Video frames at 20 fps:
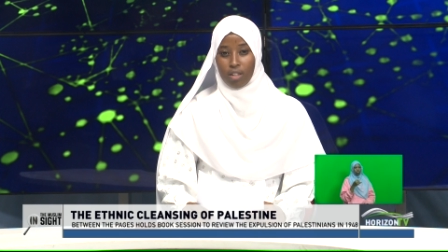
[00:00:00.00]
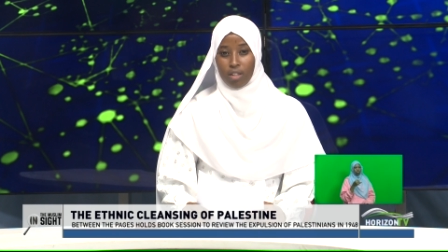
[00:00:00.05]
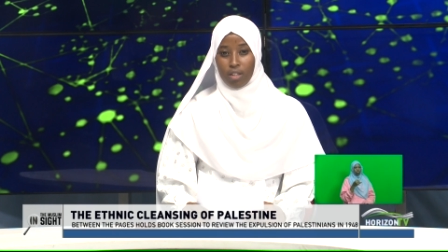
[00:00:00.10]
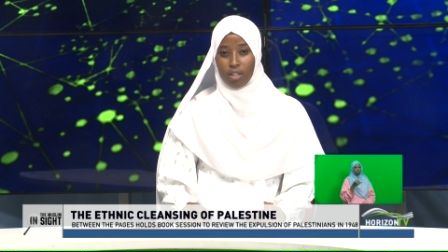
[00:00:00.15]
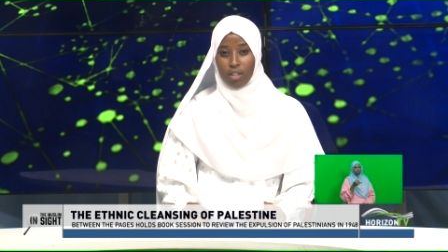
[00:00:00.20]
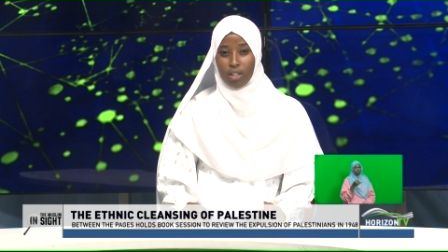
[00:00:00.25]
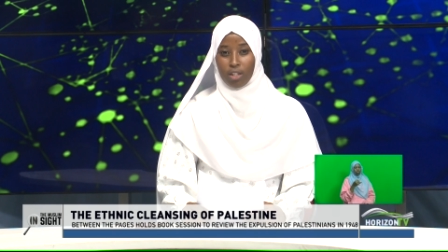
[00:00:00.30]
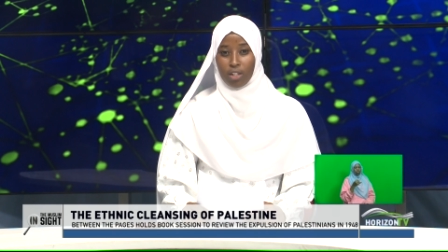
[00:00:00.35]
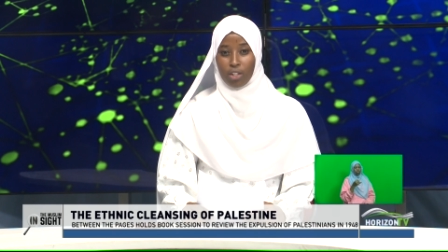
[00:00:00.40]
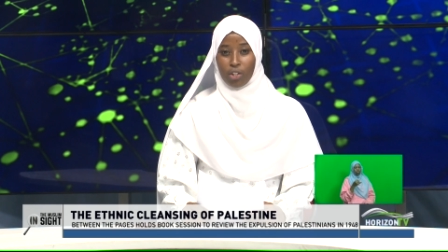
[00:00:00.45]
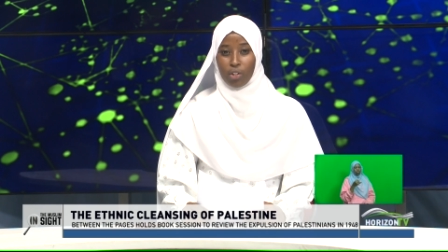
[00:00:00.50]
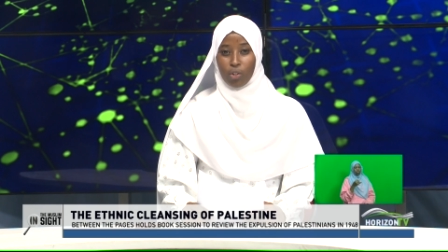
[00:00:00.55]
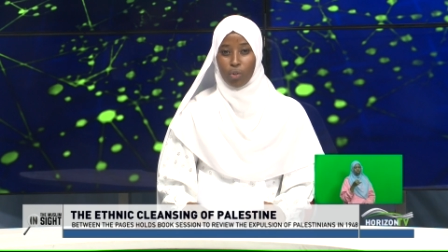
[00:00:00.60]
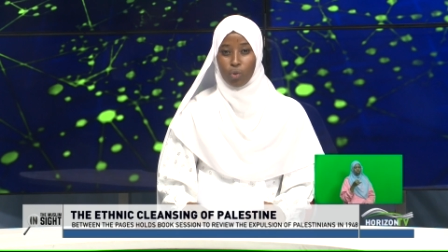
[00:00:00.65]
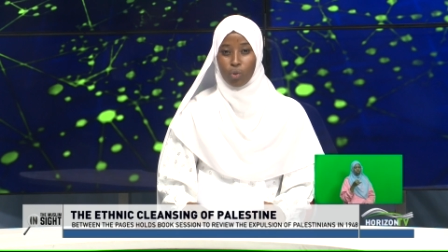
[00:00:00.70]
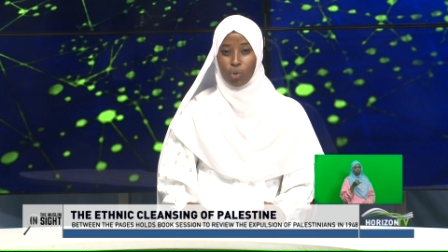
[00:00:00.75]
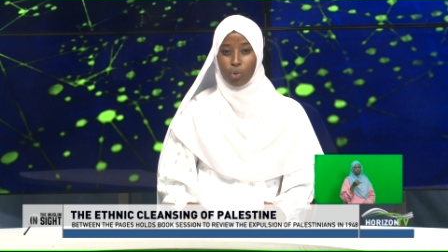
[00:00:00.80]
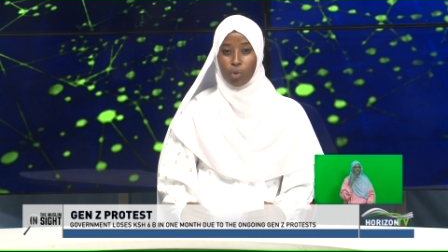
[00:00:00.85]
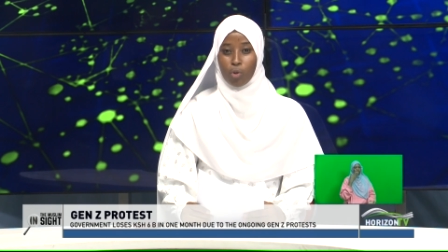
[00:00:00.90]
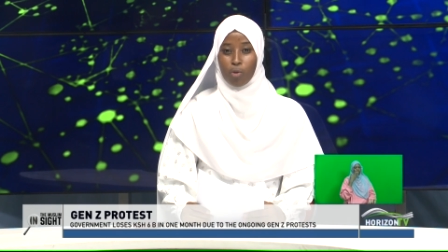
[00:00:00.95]
Thank
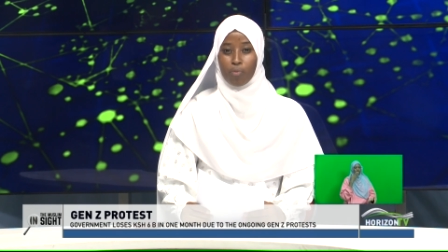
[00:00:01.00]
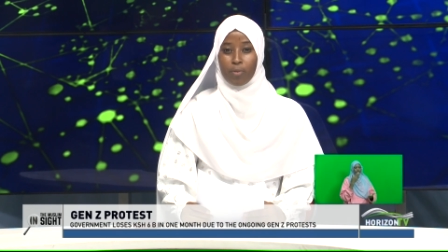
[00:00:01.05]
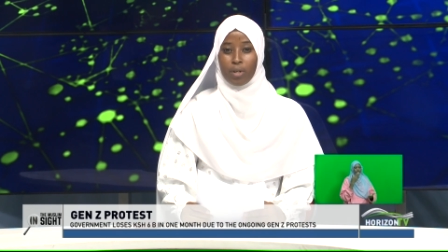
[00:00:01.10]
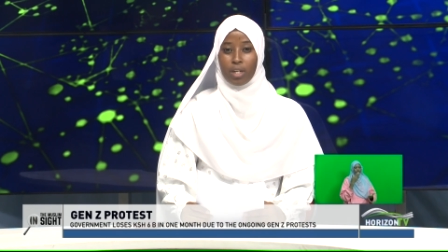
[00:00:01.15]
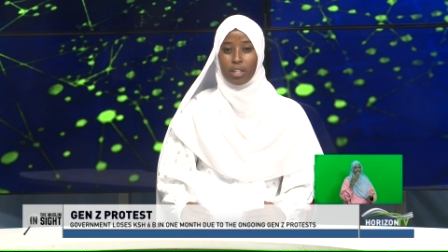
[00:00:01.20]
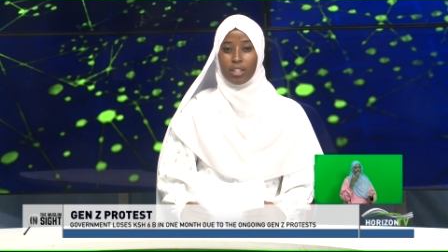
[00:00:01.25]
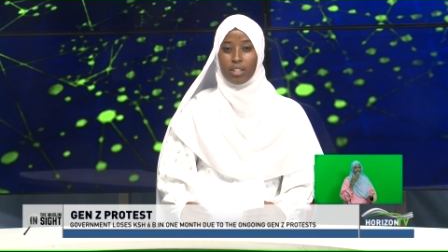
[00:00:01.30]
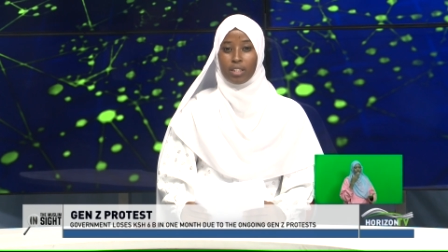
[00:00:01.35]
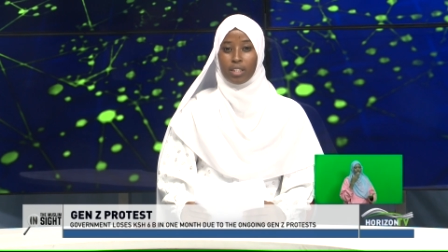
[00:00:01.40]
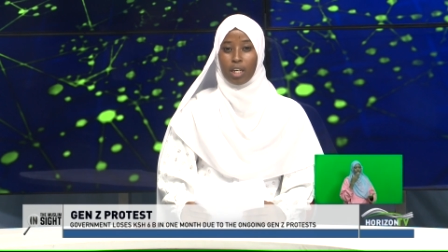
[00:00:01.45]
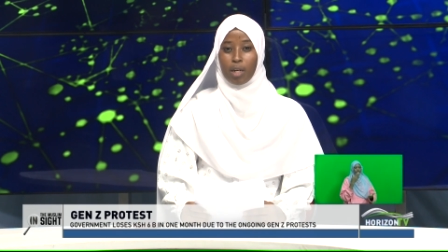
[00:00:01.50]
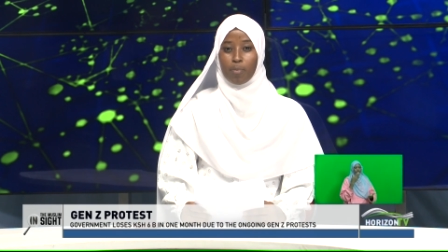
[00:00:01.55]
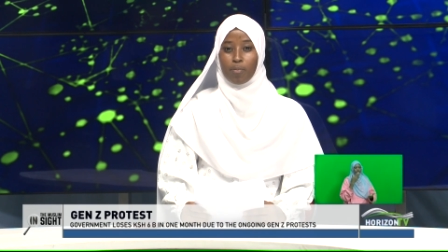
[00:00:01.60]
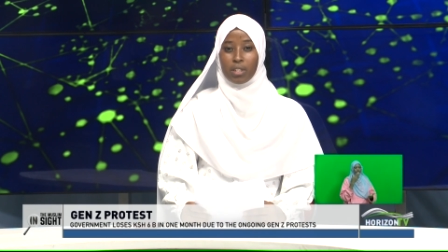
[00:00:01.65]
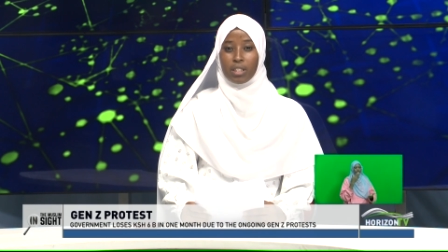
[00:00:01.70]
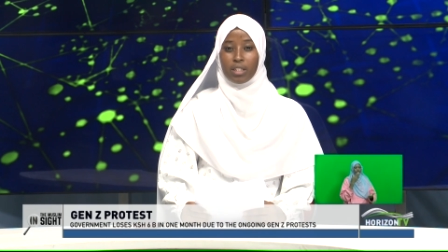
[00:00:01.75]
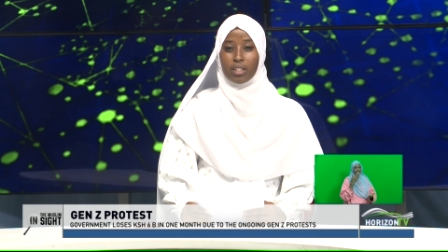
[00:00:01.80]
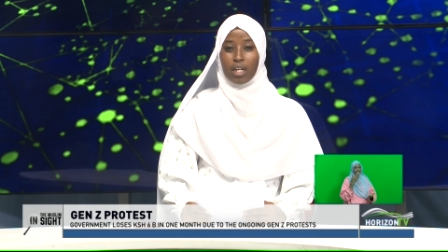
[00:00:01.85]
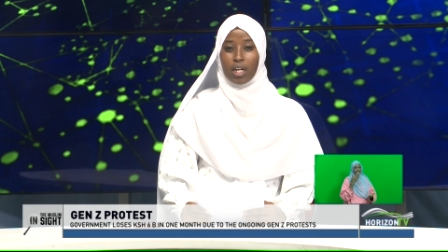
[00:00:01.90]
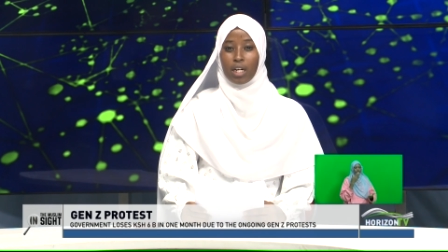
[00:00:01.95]
you so much,
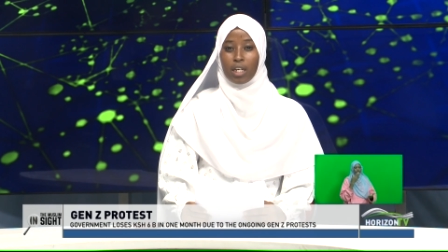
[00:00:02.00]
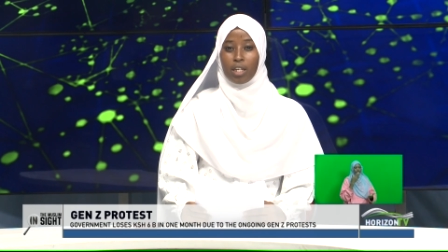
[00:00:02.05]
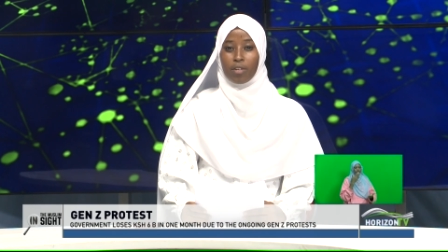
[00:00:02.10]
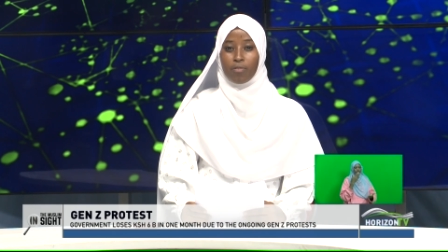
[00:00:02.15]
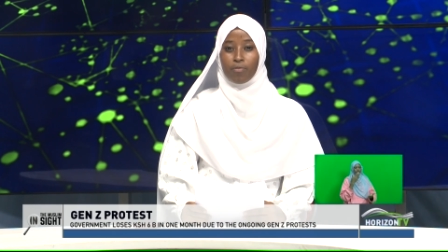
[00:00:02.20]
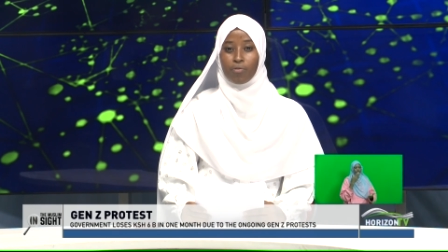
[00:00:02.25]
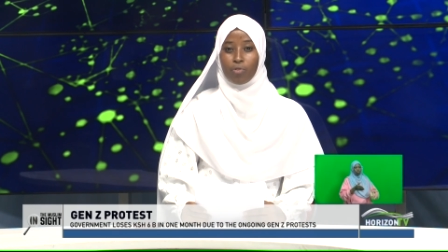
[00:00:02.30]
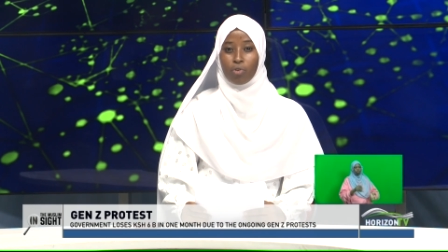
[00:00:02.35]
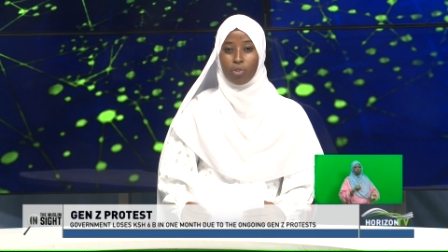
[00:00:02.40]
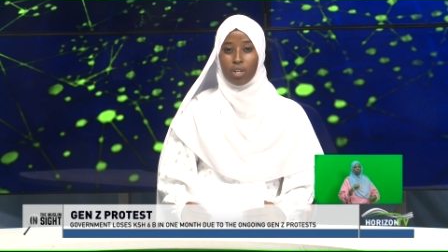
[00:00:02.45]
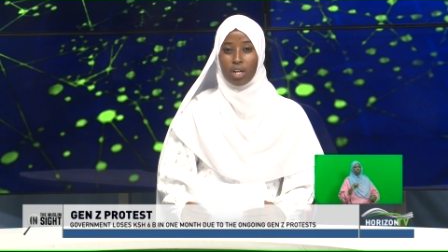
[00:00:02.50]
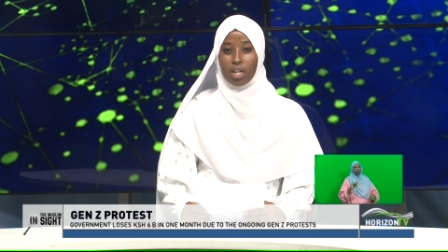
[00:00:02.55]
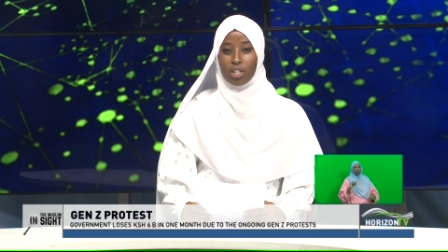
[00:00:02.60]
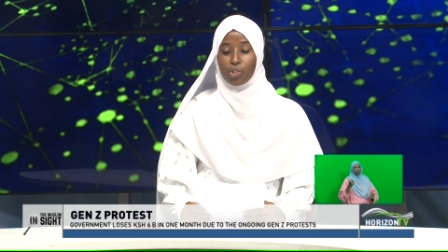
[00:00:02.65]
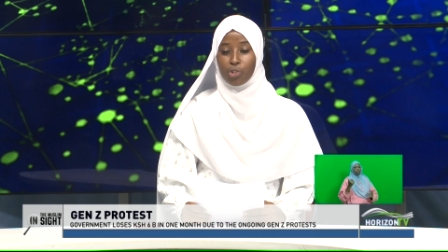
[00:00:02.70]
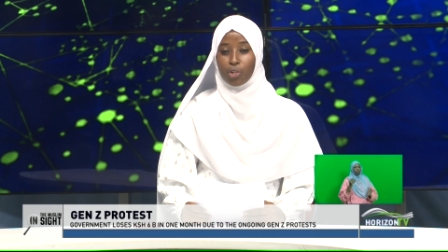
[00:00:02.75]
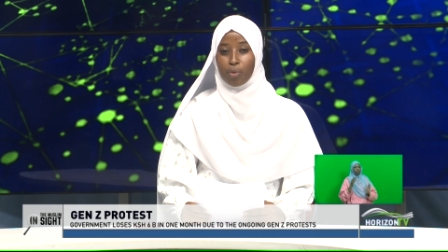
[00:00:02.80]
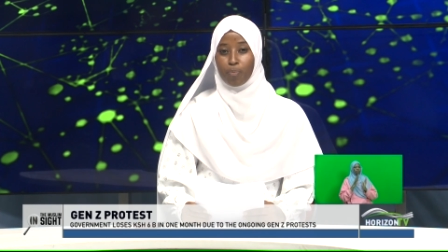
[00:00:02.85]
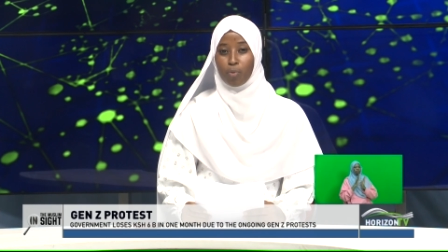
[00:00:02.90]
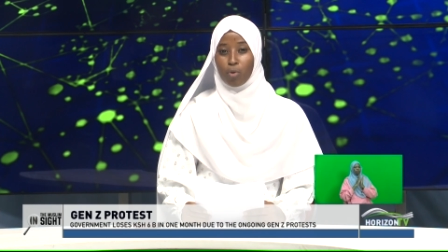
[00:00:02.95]
Salma Saling, for
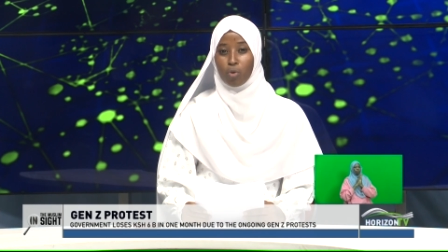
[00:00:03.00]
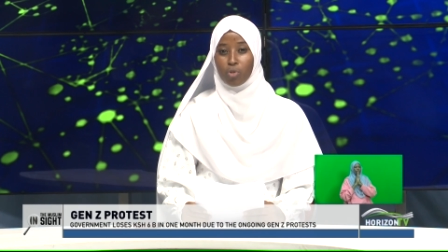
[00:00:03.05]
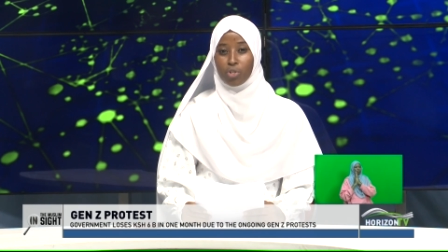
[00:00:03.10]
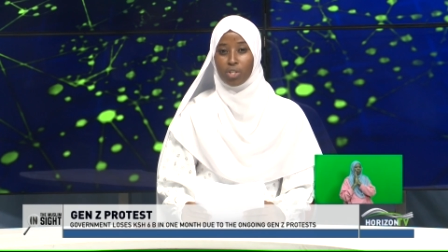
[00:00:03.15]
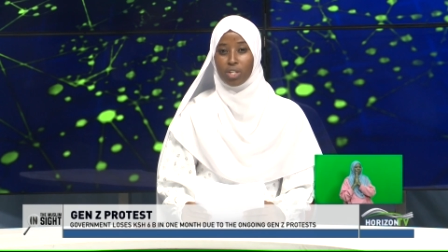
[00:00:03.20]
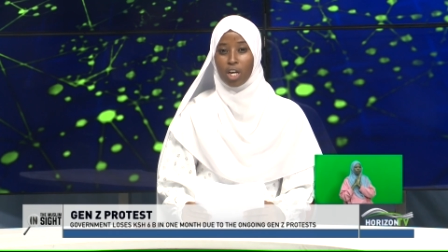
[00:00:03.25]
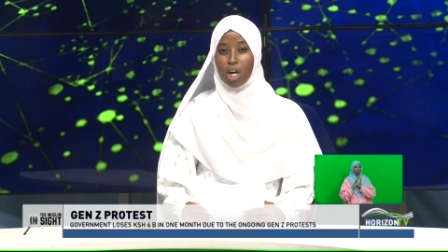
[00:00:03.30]
that report.